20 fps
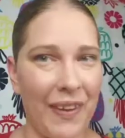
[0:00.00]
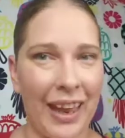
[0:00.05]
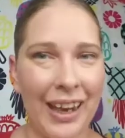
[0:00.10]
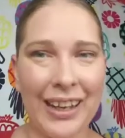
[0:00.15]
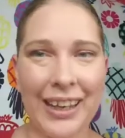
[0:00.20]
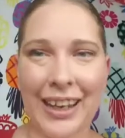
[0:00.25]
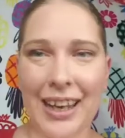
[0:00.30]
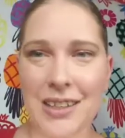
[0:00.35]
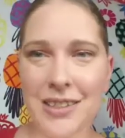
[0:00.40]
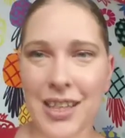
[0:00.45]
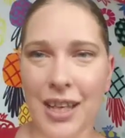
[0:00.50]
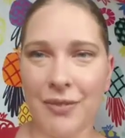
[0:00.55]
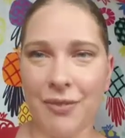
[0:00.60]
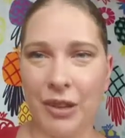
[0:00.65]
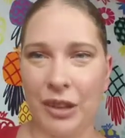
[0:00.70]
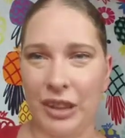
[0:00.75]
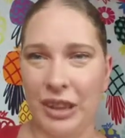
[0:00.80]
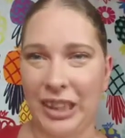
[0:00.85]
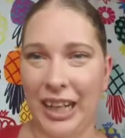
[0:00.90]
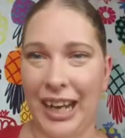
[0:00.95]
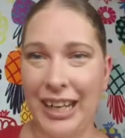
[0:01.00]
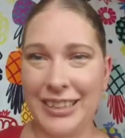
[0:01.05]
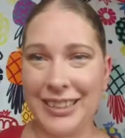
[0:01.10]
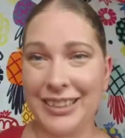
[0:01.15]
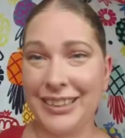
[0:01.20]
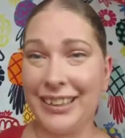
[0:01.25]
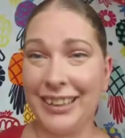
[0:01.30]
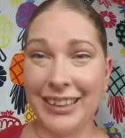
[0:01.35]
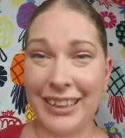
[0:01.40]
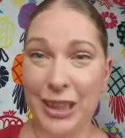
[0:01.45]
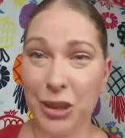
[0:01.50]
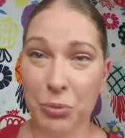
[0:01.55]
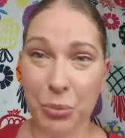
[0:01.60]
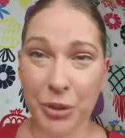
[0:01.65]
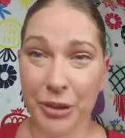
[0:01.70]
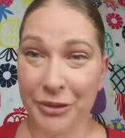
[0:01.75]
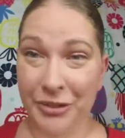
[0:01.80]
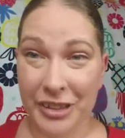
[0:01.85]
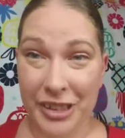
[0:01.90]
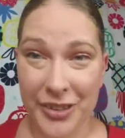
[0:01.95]
I guess I forgot to delete
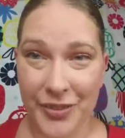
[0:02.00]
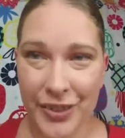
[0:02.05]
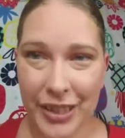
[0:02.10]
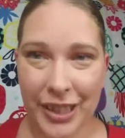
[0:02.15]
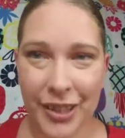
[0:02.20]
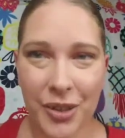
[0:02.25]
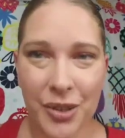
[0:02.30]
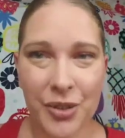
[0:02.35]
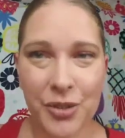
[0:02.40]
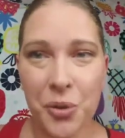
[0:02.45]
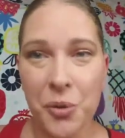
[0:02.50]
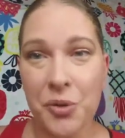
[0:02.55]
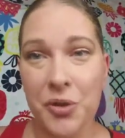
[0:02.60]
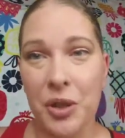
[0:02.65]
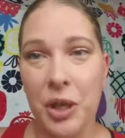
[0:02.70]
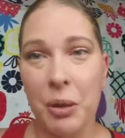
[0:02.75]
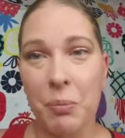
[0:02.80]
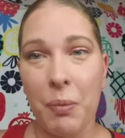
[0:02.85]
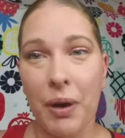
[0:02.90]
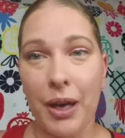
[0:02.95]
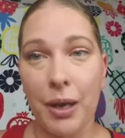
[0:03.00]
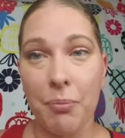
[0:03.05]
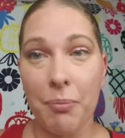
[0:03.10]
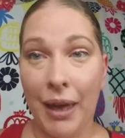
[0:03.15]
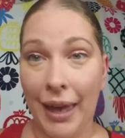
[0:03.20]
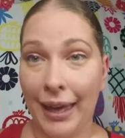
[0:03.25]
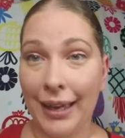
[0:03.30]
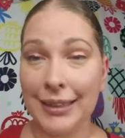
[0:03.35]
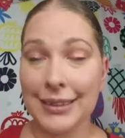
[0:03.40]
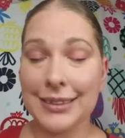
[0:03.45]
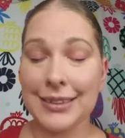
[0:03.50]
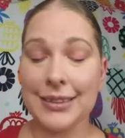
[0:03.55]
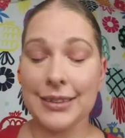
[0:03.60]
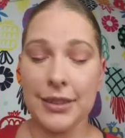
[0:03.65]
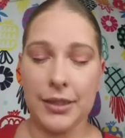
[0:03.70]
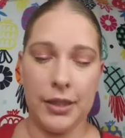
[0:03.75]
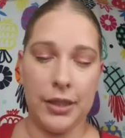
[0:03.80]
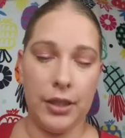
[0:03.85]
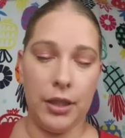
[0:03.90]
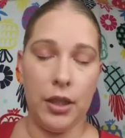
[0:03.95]
previous videos, so it's saying my max
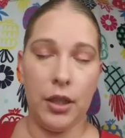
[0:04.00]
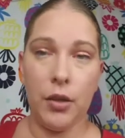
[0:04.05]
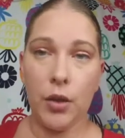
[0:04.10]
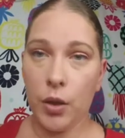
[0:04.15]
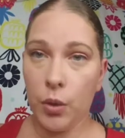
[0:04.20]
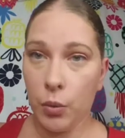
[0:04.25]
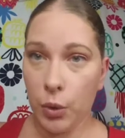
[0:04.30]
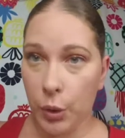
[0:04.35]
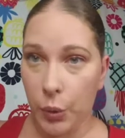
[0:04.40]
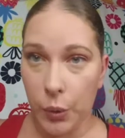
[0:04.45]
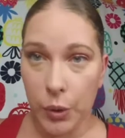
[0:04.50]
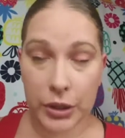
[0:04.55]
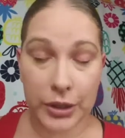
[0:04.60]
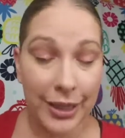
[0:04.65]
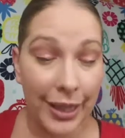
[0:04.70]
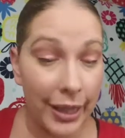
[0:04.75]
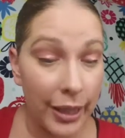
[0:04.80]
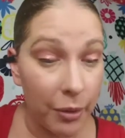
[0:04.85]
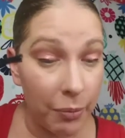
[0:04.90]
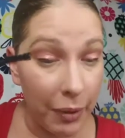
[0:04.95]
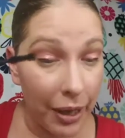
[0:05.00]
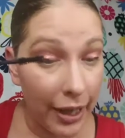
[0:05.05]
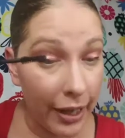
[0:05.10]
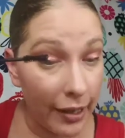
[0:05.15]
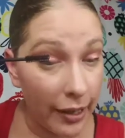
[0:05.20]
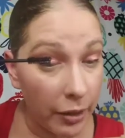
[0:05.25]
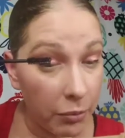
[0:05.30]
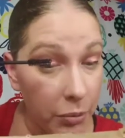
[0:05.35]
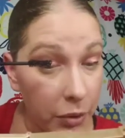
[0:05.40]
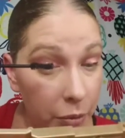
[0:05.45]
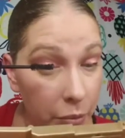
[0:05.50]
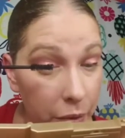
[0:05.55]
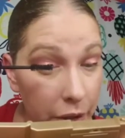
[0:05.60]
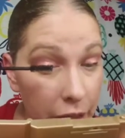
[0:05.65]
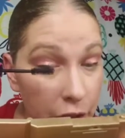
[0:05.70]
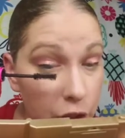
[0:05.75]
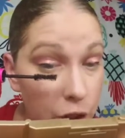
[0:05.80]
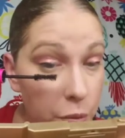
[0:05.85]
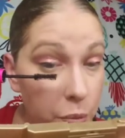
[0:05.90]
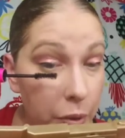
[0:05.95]
record time had been
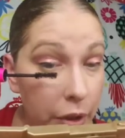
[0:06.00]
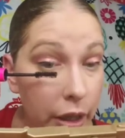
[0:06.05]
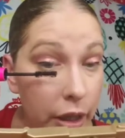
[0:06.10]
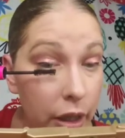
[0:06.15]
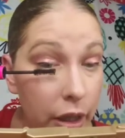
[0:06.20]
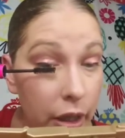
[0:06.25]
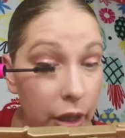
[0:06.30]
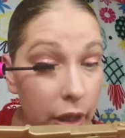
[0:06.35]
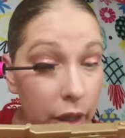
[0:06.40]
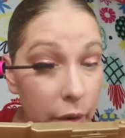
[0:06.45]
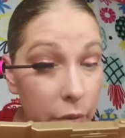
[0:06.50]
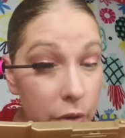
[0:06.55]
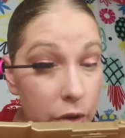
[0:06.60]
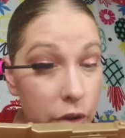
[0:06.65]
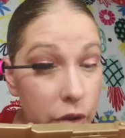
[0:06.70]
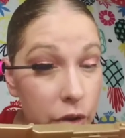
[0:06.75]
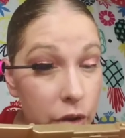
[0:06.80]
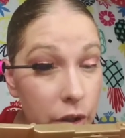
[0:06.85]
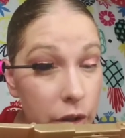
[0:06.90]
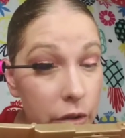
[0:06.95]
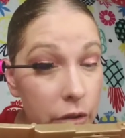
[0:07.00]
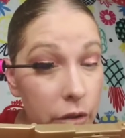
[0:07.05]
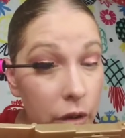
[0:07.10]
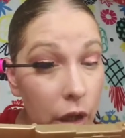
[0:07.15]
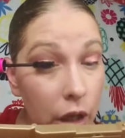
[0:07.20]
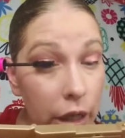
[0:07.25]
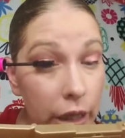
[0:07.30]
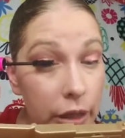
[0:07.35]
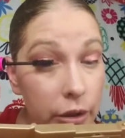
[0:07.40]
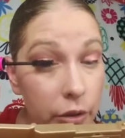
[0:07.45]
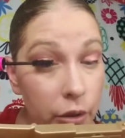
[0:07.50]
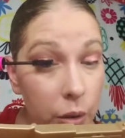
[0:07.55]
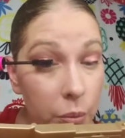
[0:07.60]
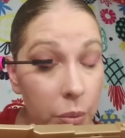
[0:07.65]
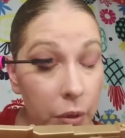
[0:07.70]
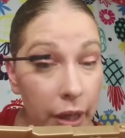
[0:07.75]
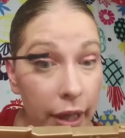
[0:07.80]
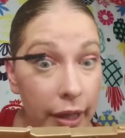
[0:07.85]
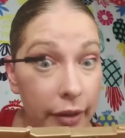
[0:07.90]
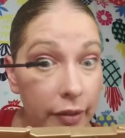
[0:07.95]
reached, but I was just starting to
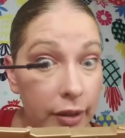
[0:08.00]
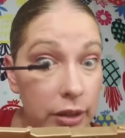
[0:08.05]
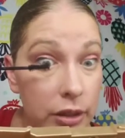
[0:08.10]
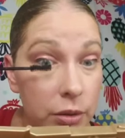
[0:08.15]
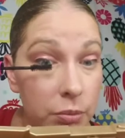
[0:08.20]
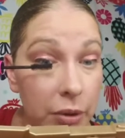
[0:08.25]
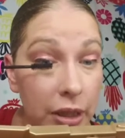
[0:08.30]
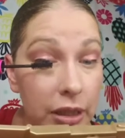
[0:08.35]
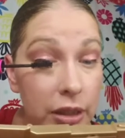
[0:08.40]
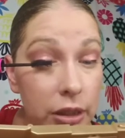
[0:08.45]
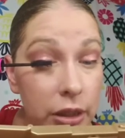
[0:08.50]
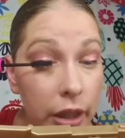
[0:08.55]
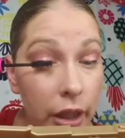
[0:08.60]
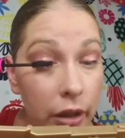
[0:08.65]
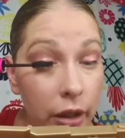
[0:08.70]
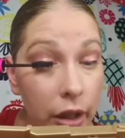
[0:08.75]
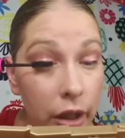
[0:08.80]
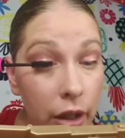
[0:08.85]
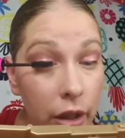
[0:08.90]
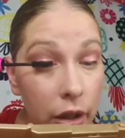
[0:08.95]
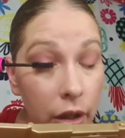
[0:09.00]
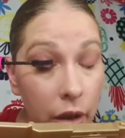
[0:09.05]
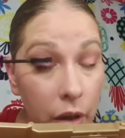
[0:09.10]
apply this mascara.